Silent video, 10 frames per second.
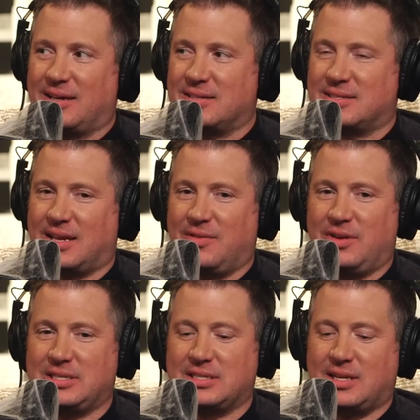because even
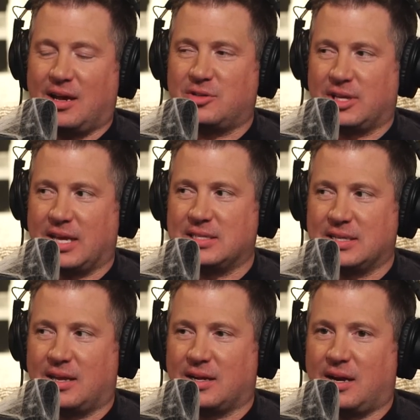as a doctor, like as a
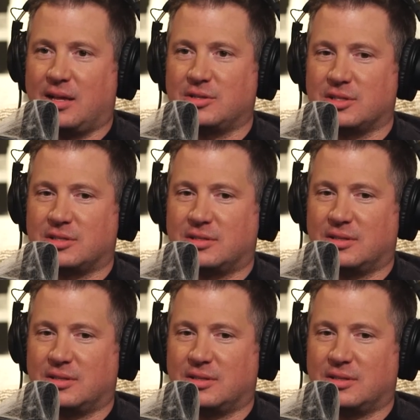gynecologist,